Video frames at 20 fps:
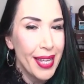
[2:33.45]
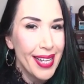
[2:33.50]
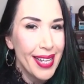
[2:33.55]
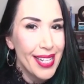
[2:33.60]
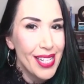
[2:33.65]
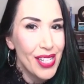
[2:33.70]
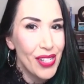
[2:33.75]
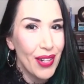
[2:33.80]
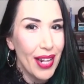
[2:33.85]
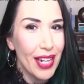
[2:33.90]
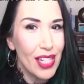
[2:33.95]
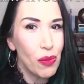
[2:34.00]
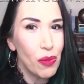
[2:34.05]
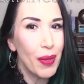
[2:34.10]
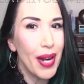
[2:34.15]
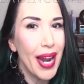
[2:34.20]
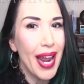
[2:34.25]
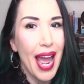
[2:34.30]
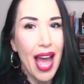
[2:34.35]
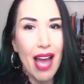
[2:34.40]
So that's what
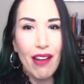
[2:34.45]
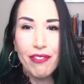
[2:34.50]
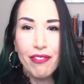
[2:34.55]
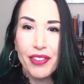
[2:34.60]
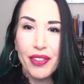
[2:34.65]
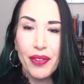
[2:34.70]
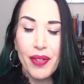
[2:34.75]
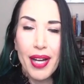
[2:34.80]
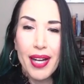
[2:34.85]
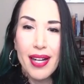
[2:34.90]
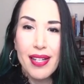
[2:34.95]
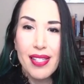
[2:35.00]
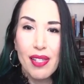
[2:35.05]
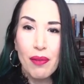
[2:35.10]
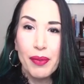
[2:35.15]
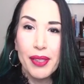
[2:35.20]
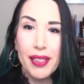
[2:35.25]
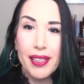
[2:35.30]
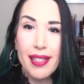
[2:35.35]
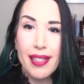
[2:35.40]
I have for you guys. I'm
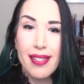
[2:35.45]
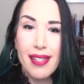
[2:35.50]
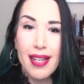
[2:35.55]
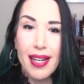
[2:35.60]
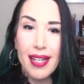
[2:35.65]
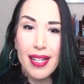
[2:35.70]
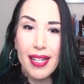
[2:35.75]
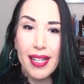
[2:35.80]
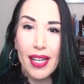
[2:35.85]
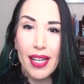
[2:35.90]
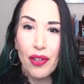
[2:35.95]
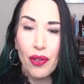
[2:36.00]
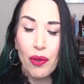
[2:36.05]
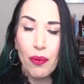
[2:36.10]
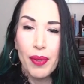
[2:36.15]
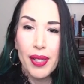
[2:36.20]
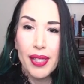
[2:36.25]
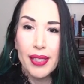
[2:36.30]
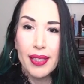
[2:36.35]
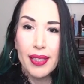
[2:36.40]
really excited to get your
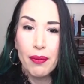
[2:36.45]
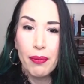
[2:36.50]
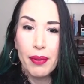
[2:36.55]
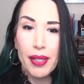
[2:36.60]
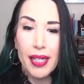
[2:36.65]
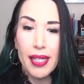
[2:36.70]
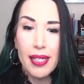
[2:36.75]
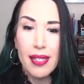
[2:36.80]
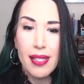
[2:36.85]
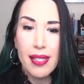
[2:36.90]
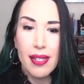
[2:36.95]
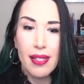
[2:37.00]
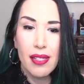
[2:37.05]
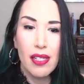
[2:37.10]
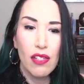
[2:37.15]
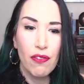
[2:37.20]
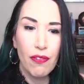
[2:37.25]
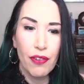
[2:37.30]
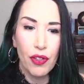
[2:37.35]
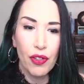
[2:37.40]
weekly readings. This is
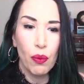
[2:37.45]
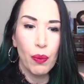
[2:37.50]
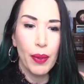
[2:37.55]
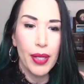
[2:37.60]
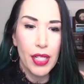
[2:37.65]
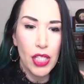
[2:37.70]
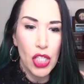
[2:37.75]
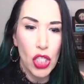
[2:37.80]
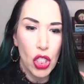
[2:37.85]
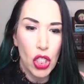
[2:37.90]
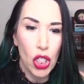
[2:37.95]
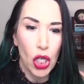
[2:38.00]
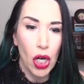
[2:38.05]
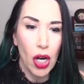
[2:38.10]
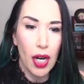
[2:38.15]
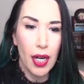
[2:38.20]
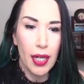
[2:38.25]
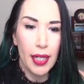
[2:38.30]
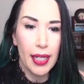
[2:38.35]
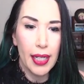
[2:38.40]
for the week
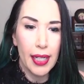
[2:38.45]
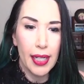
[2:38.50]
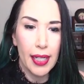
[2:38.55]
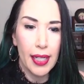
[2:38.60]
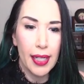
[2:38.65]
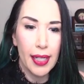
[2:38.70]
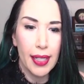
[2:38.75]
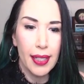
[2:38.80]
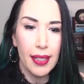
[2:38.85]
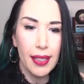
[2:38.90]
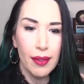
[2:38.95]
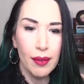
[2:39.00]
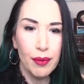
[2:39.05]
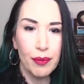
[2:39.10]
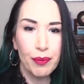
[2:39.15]
starting.